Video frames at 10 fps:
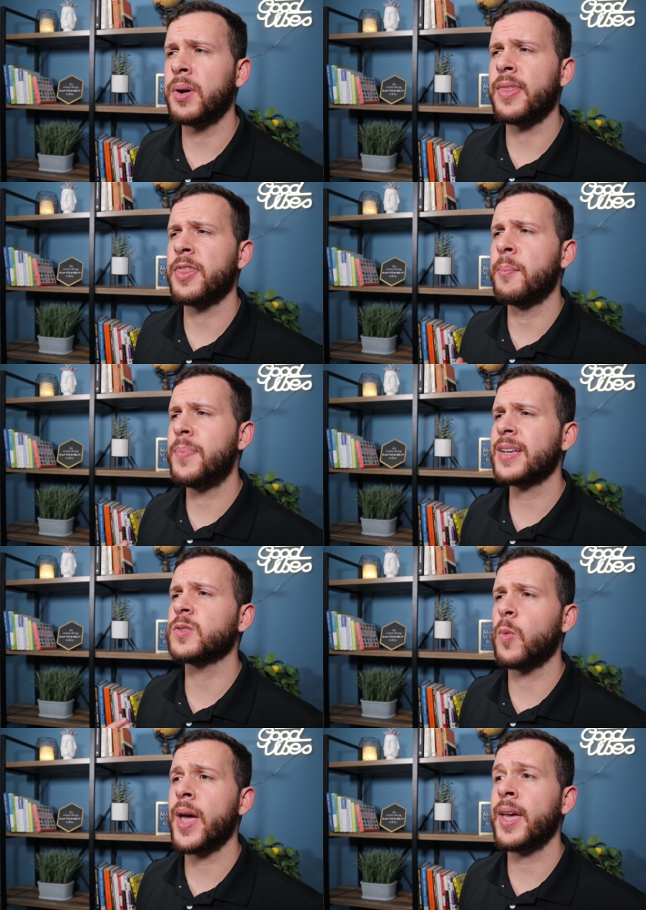but the
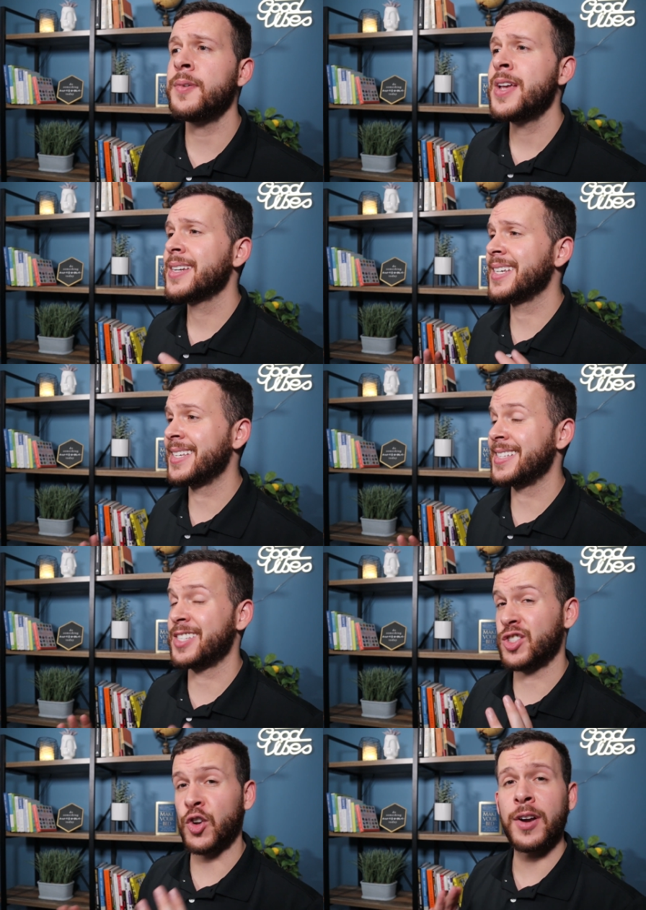best way to
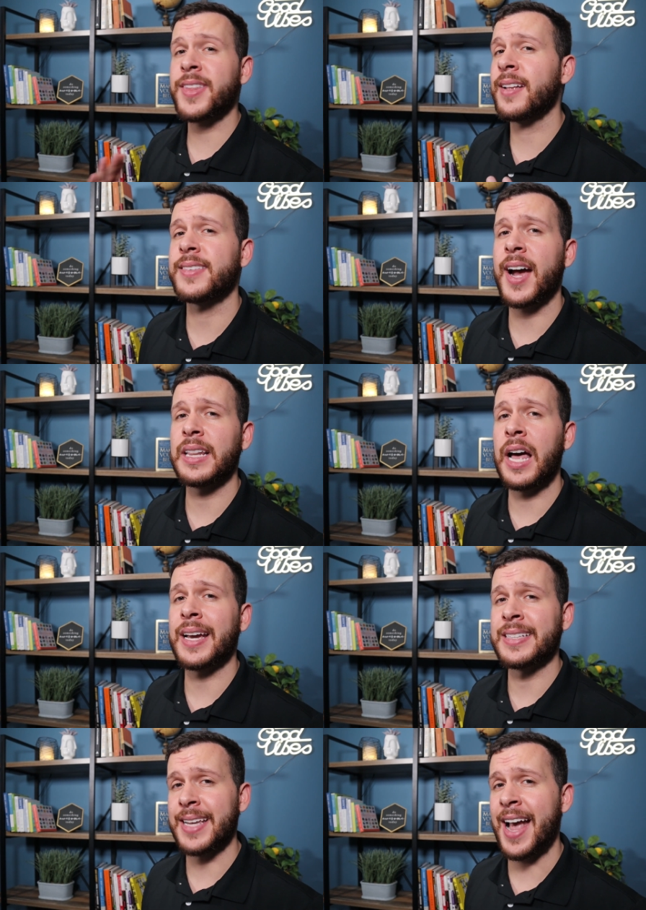start that
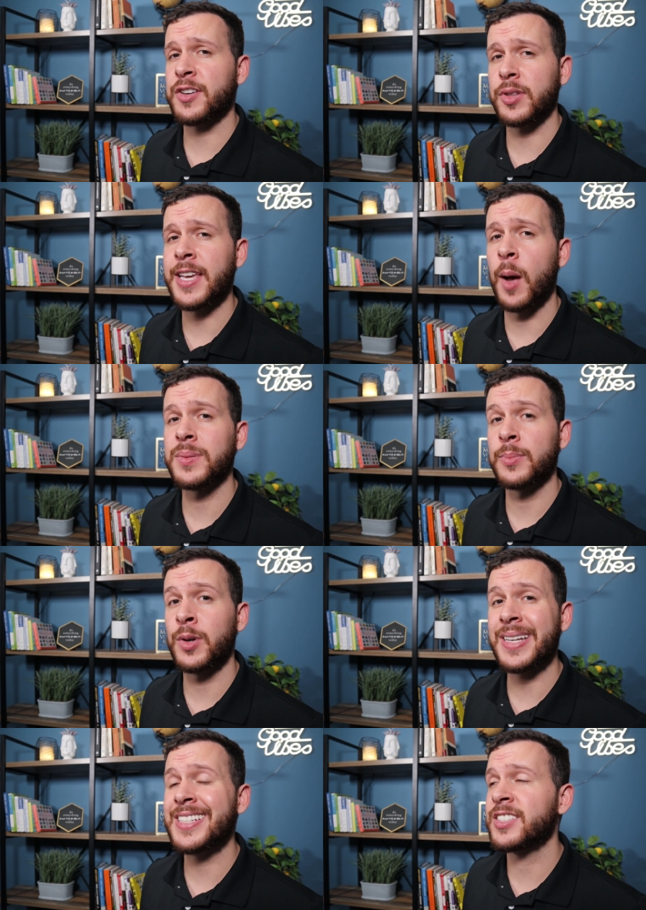dialogue and to actually help
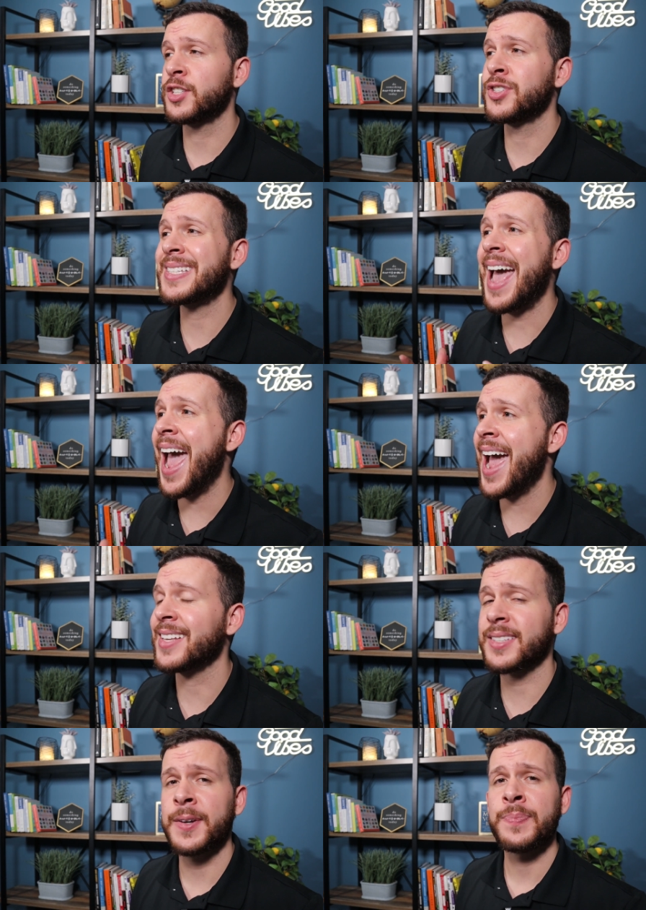someone is to just
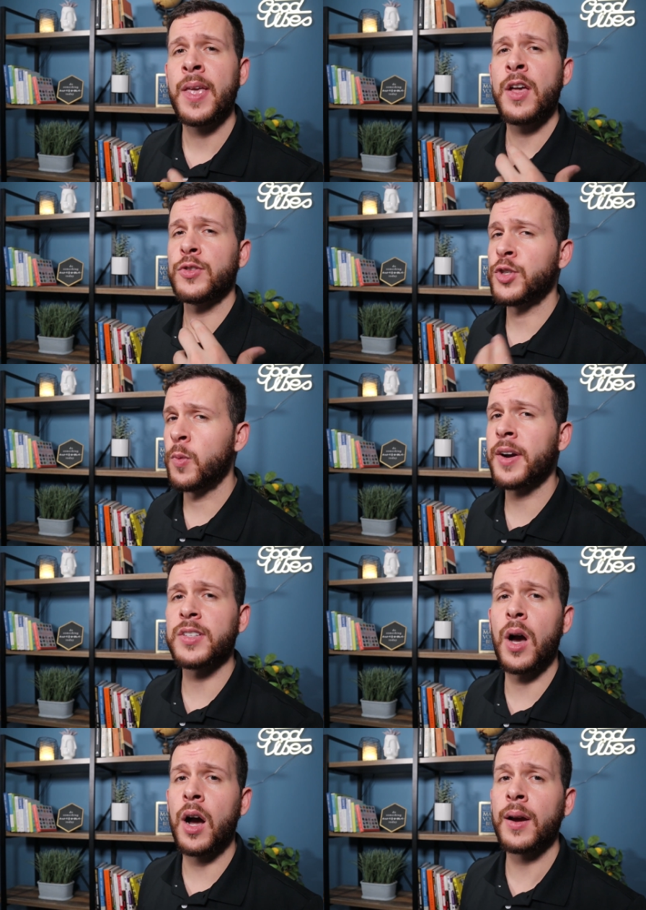ask. Do you wanna
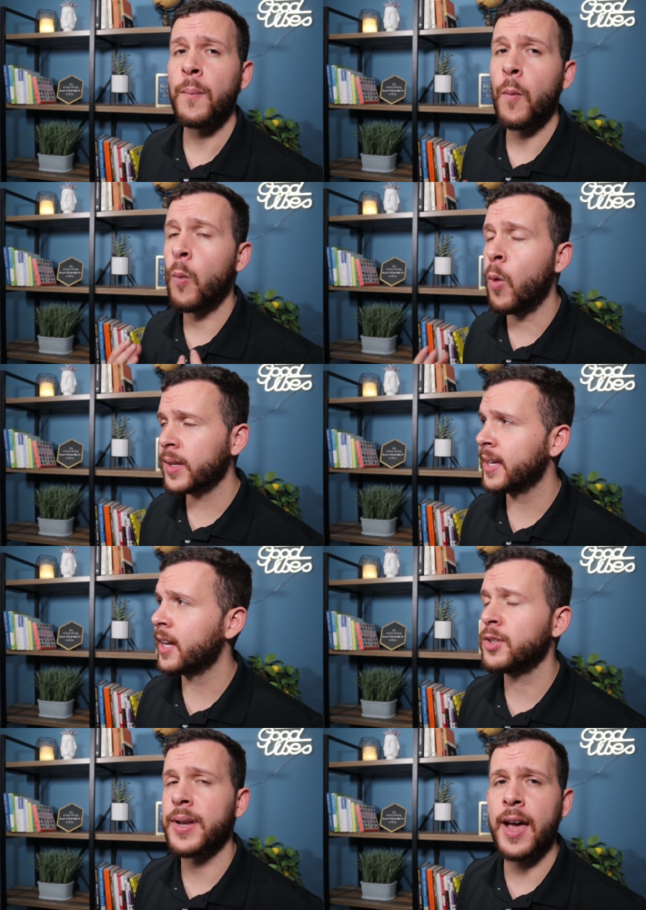talk? What can
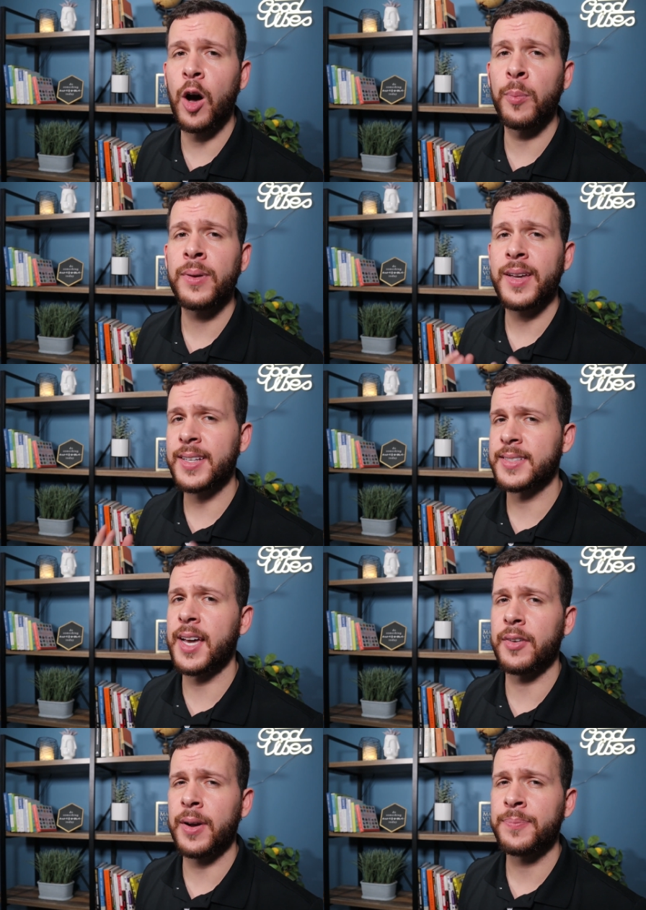I do to help, et
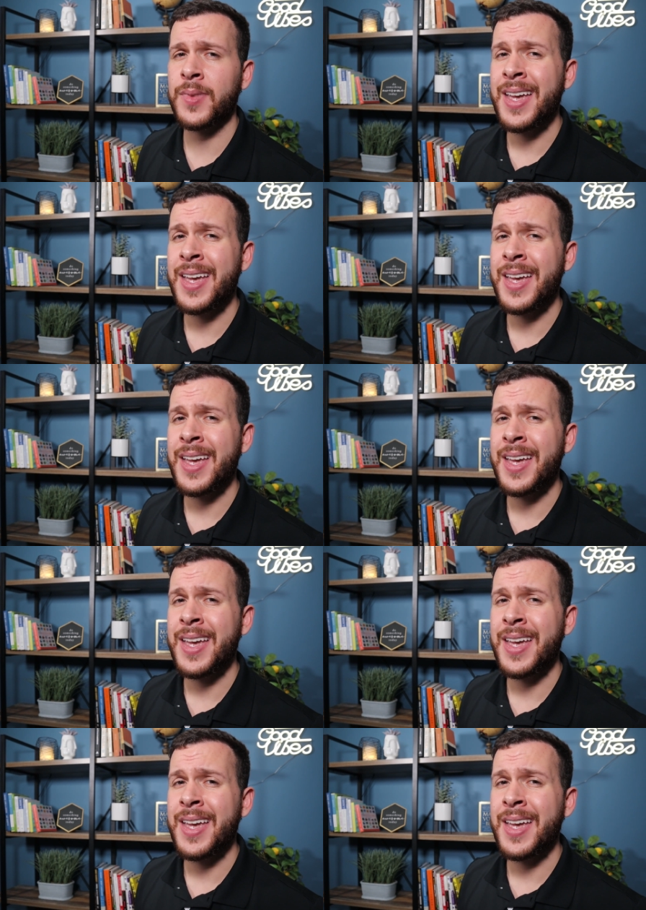cetera.